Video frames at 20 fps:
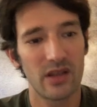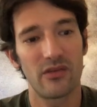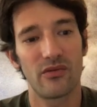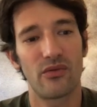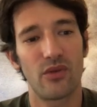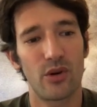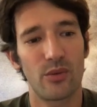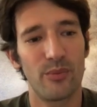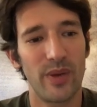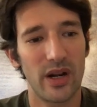
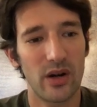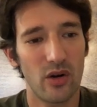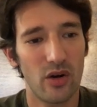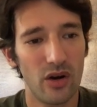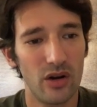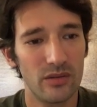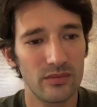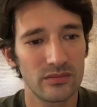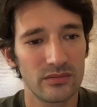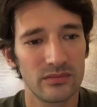For
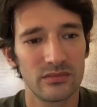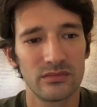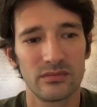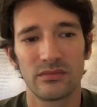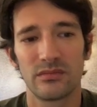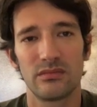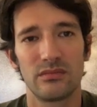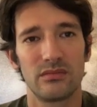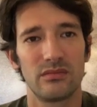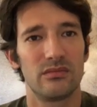Perrault,
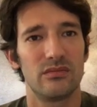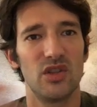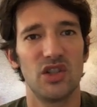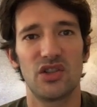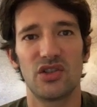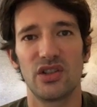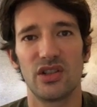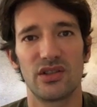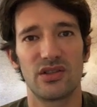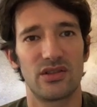
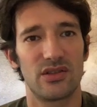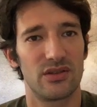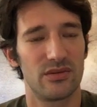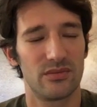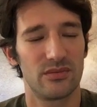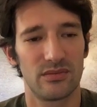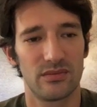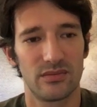this is